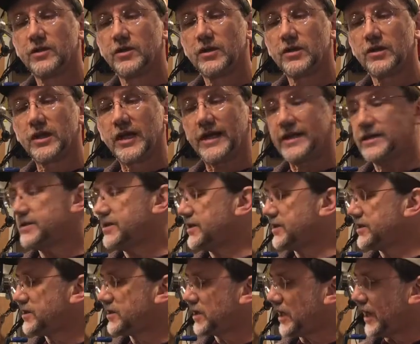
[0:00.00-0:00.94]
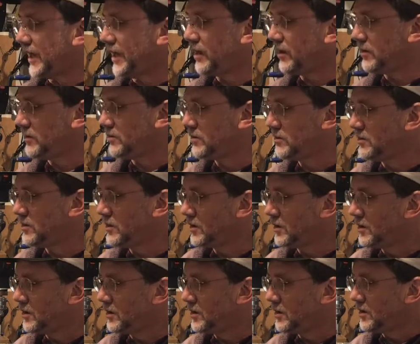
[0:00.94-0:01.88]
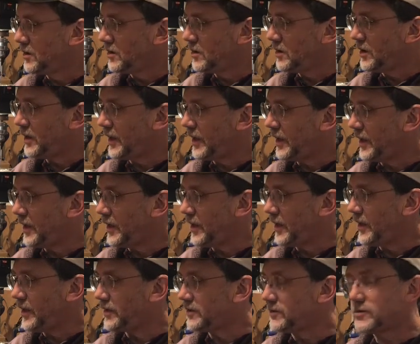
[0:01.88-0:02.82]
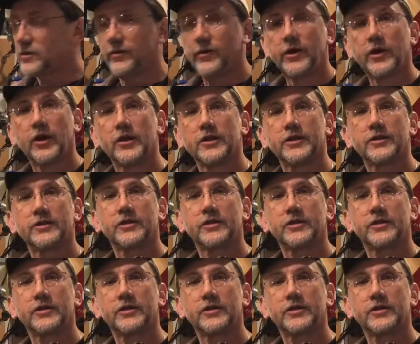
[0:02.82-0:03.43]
likes this style, and so we called it